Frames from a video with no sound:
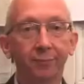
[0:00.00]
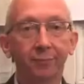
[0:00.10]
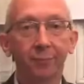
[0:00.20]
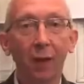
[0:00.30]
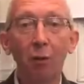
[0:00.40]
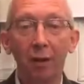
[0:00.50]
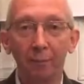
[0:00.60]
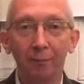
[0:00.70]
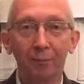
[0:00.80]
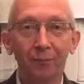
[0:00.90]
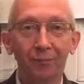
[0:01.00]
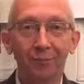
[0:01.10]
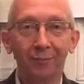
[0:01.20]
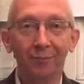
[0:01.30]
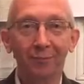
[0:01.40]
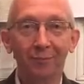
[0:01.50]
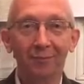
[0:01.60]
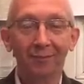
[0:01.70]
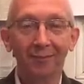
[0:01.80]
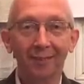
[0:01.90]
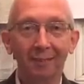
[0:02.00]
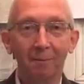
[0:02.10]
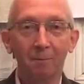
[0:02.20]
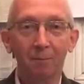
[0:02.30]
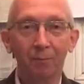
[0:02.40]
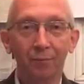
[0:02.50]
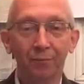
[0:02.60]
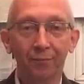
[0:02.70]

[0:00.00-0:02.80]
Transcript: How has oh. the material that you stopped changed?